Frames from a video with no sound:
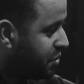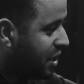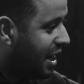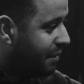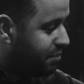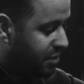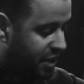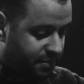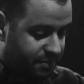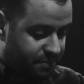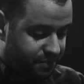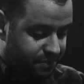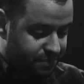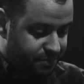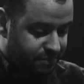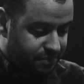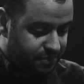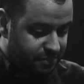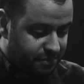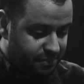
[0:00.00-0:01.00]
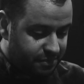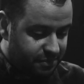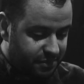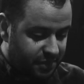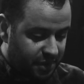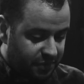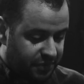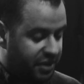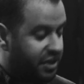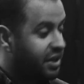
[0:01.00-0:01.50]
problem,
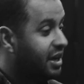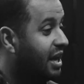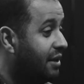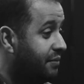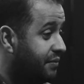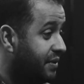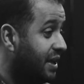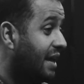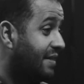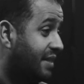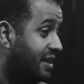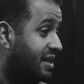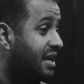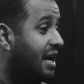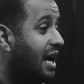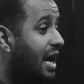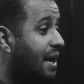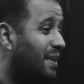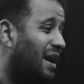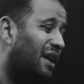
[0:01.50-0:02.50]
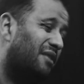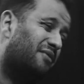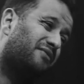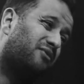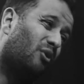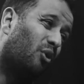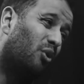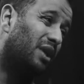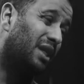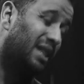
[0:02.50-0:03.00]
Philadelphia at the time had
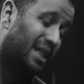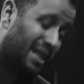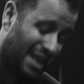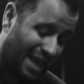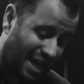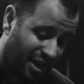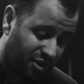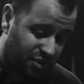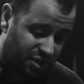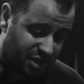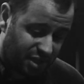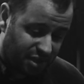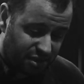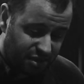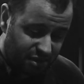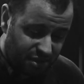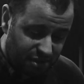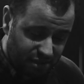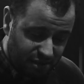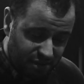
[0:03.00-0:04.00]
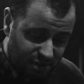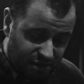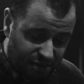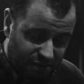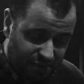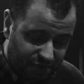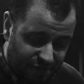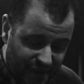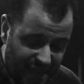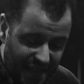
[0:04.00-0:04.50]
40,000
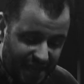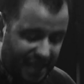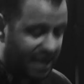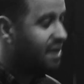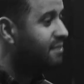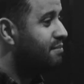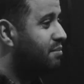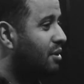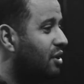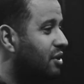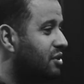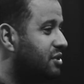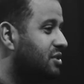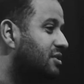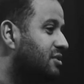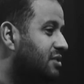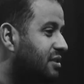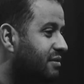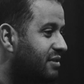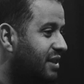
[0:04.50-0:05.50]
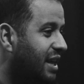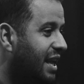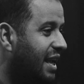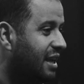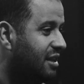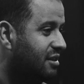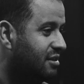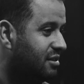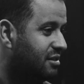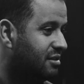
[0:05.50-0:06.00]
vacant parcels of
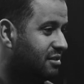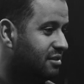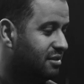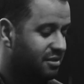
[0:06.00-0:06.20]
land.